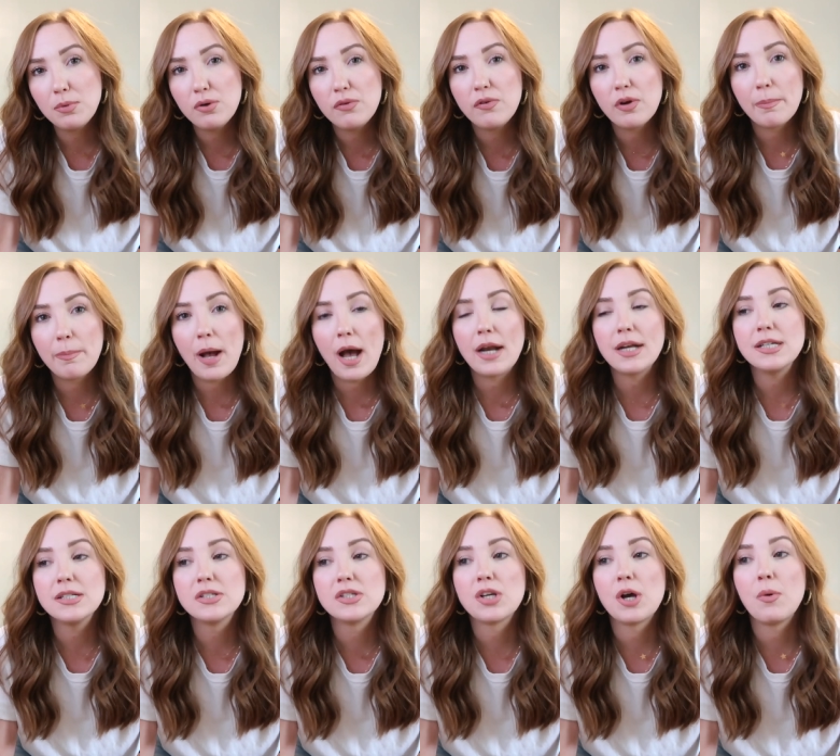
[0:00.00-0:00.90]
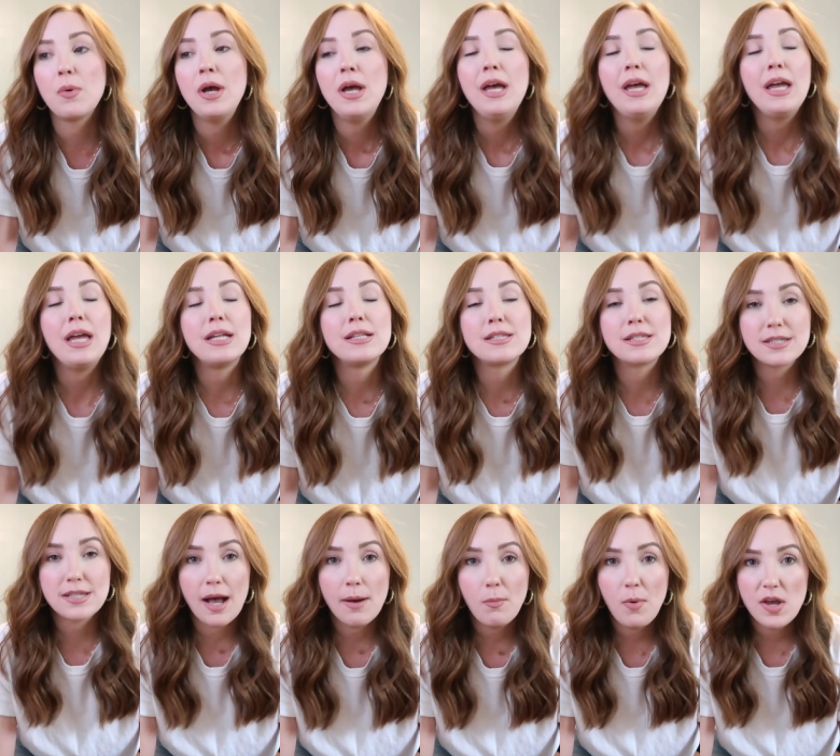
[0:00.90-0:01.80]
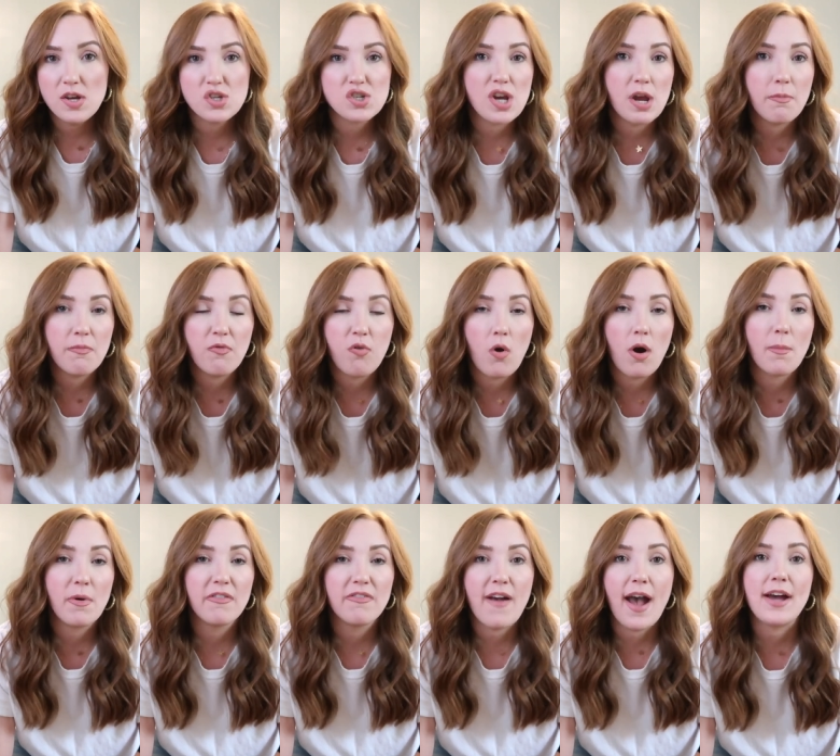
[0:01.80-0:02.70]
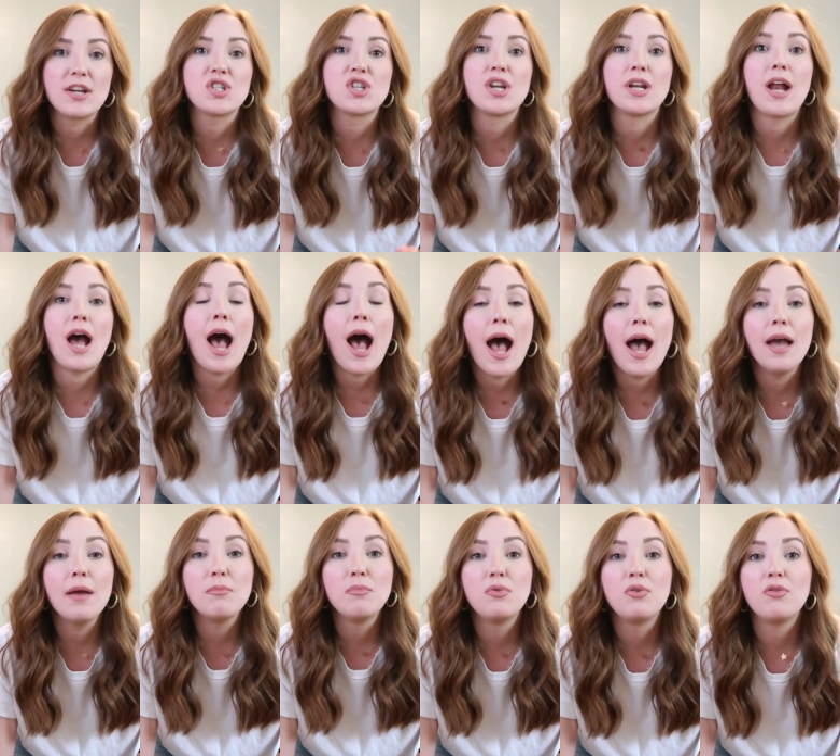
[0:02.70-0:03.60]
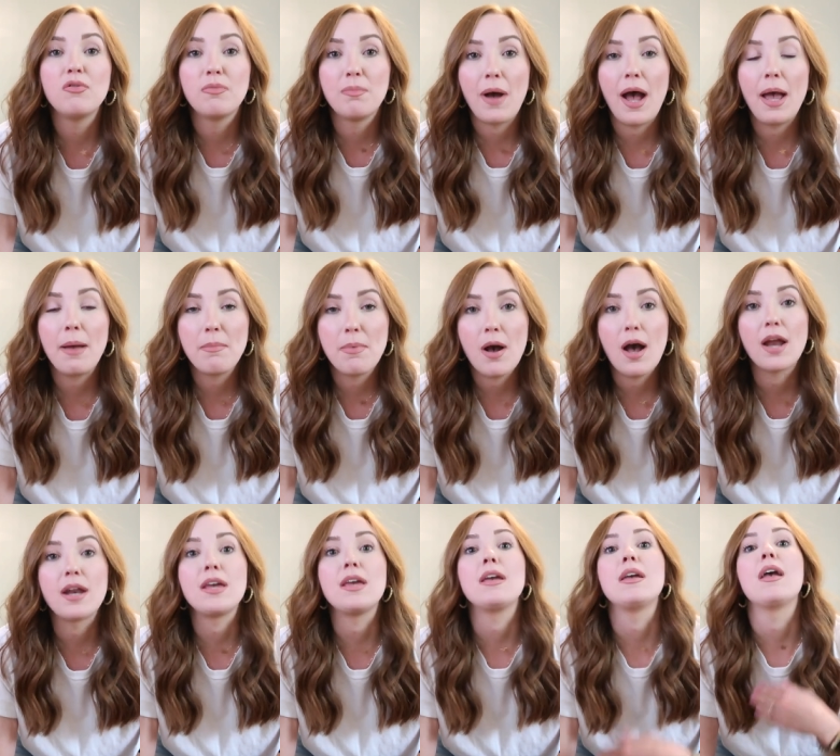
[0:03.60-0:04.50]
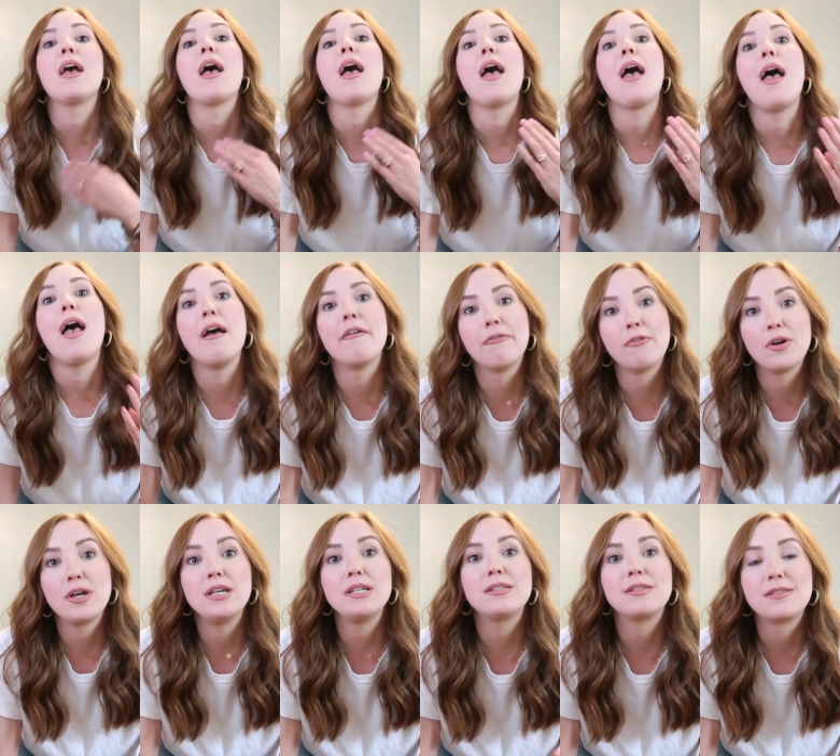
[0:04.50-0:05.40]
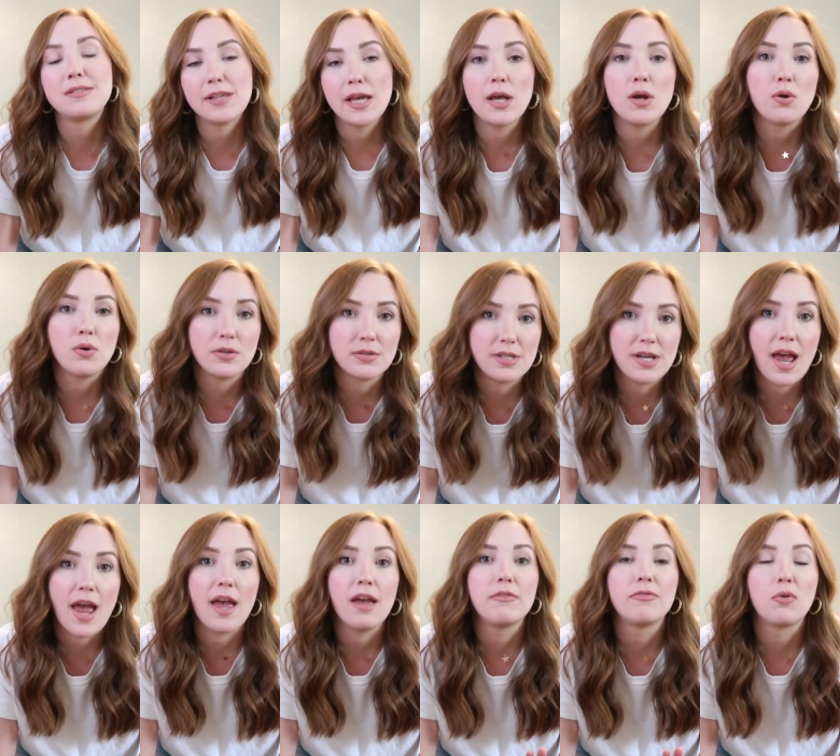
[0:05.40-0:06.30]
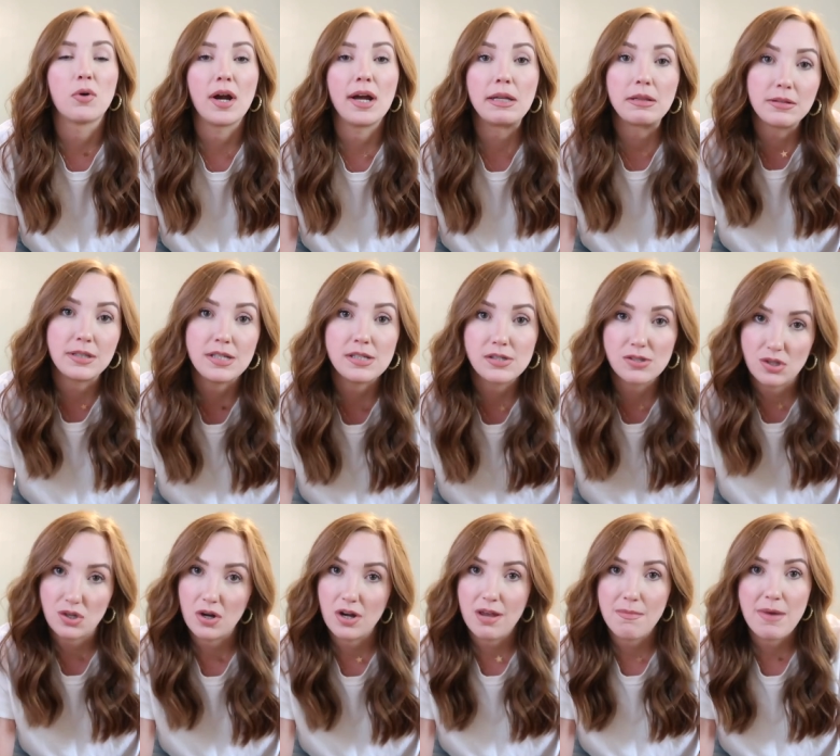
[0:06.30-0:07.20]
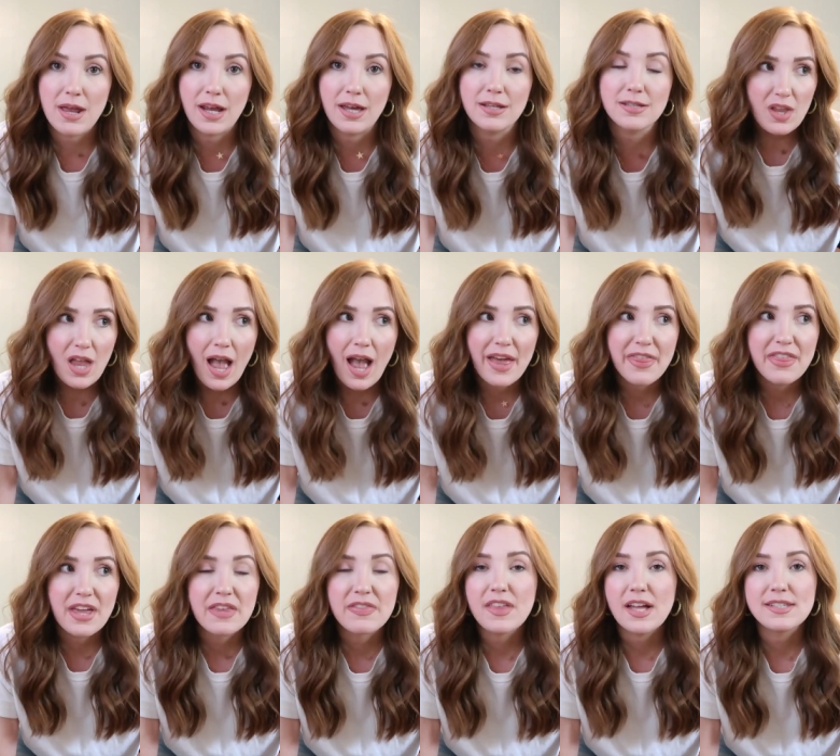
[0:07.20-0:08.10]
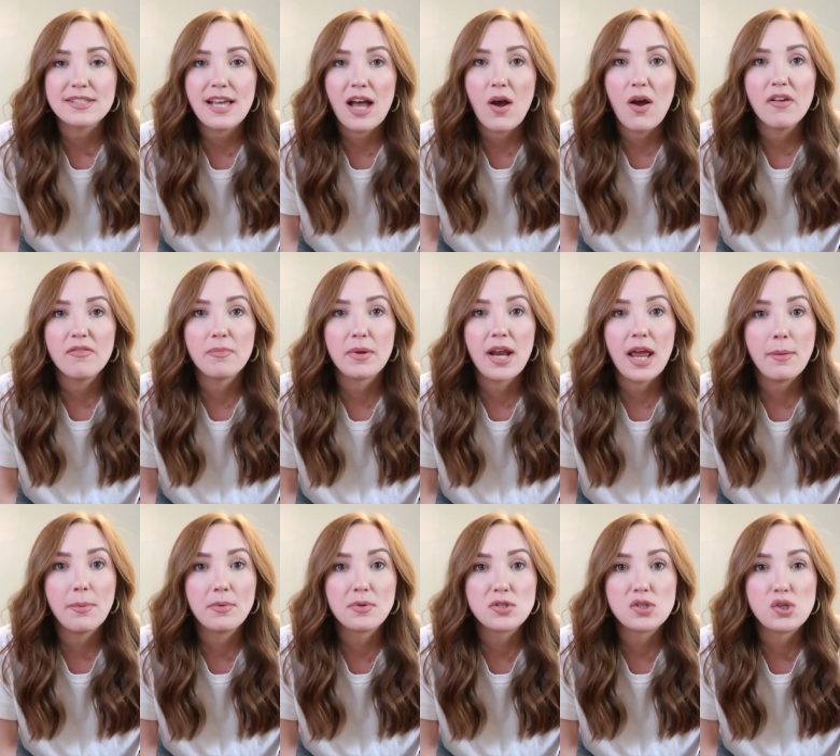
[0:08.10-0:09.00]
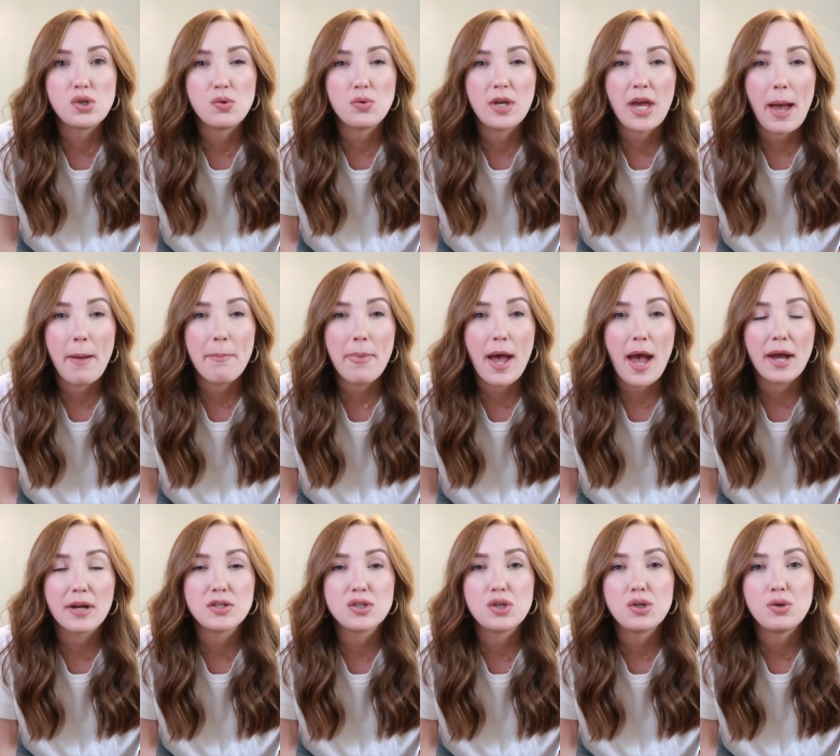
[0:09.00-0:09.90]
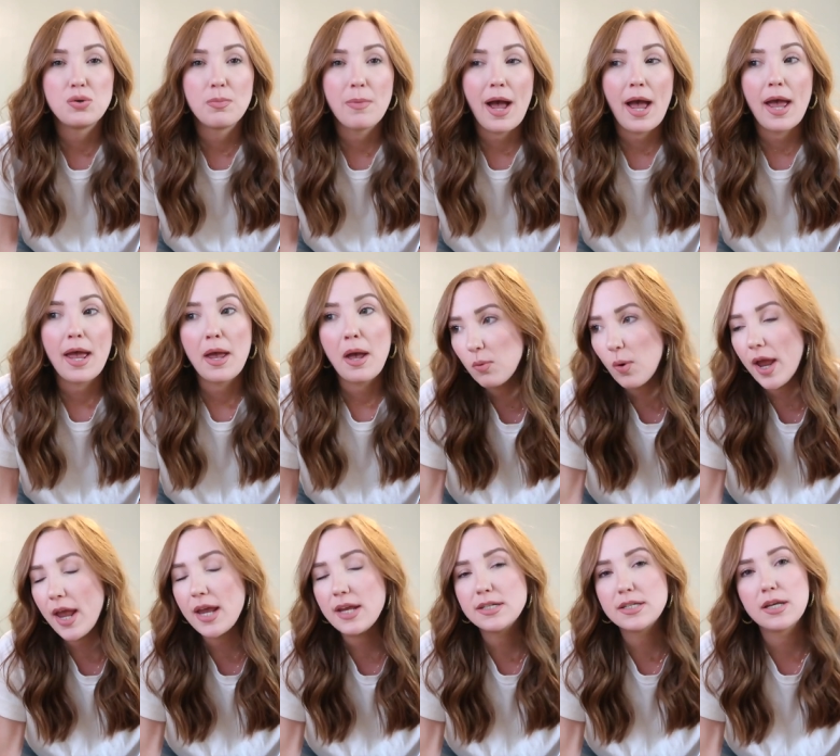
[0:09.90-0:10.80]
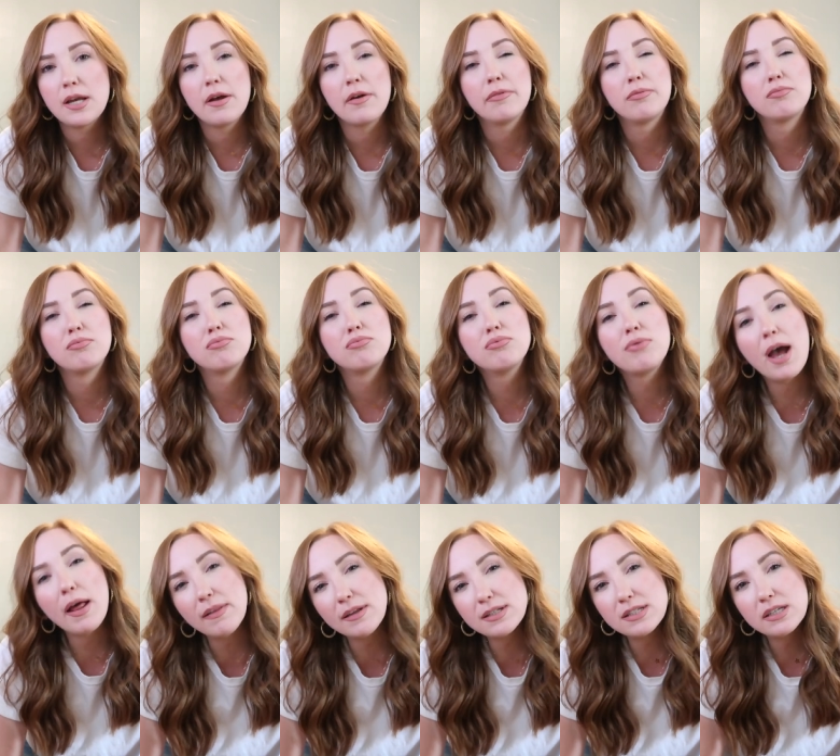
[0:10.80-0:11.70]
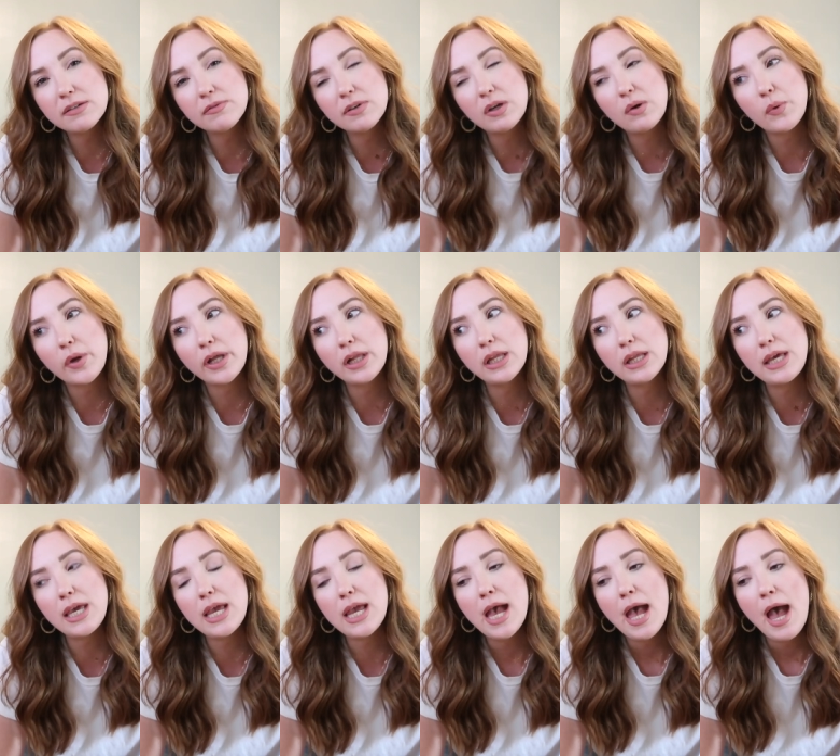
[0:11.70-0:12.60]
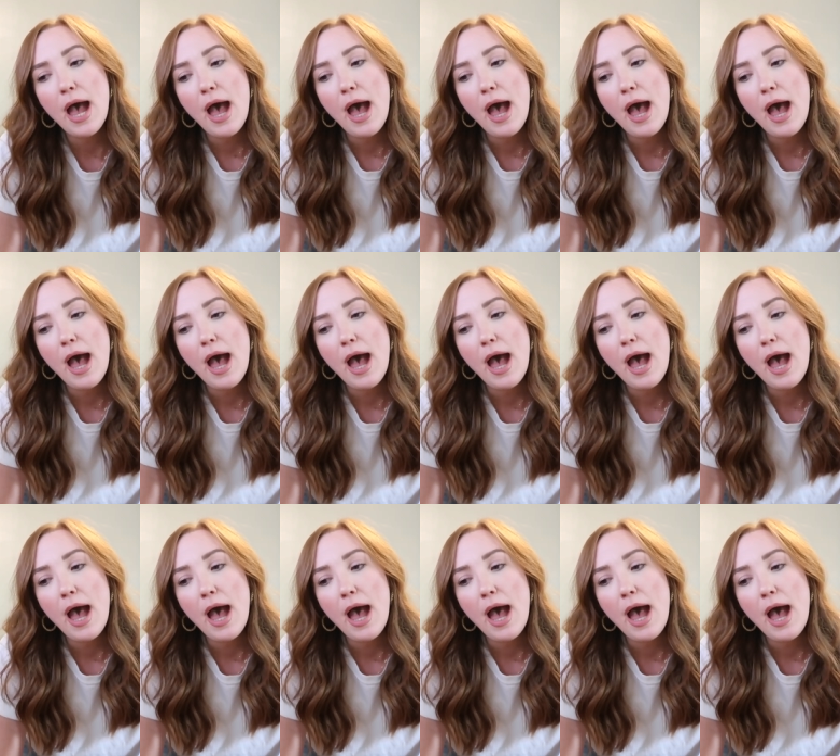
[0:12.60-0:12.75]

move your body. So in some way, shape, form, or fashion, I move my body every single day for at least 30 minutes. I think that's how I've been able to get back to my weight relatively quickly,